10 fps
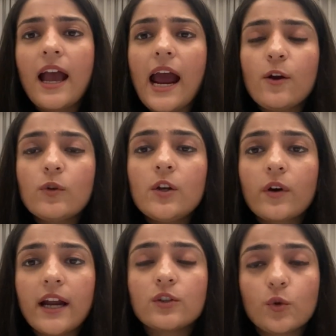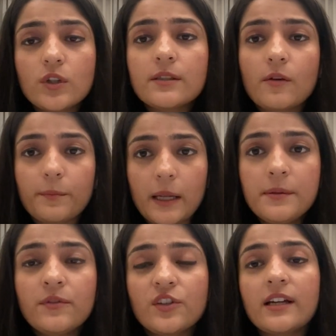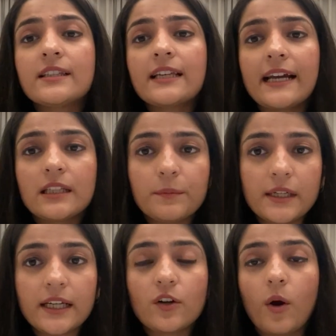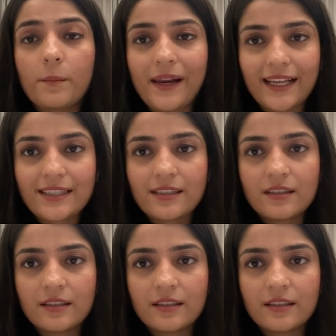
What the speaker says: and only look at those bulbs which are inside the building complex.